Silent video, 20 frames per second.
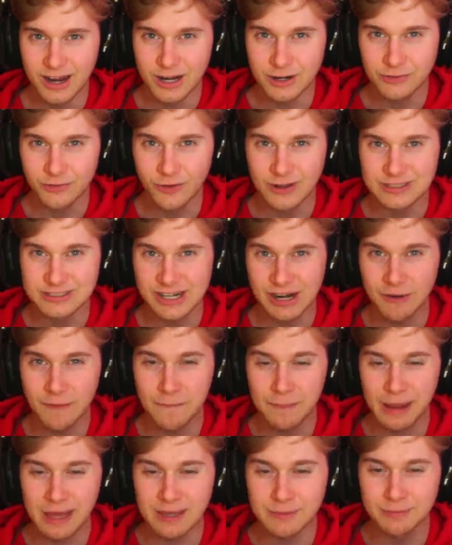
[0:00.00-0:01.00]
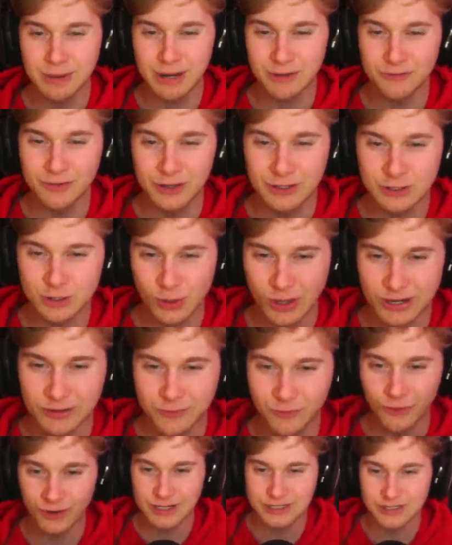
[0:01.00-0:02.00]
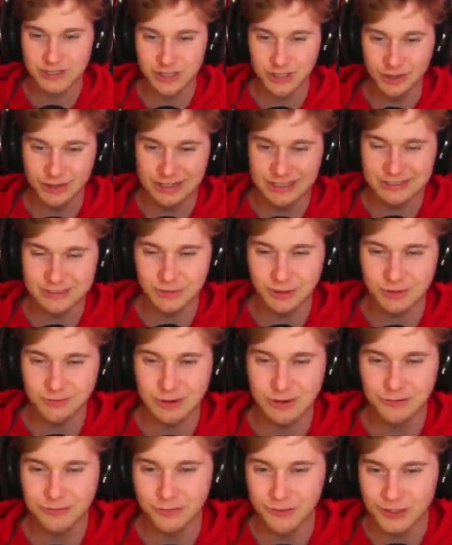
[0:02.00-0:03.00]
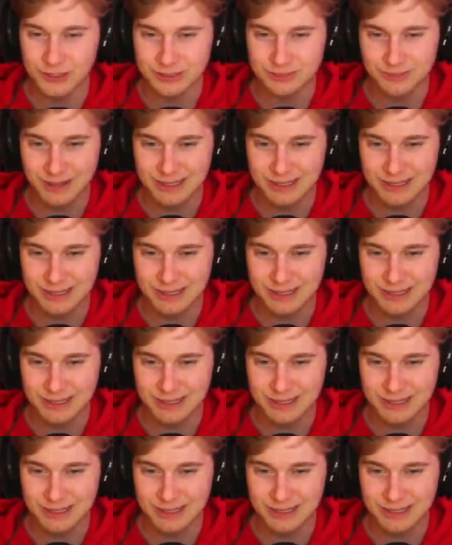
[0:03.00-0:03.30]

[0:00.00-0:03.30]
Hi everyone, today we're playing Battlefield 2042. This is one of my first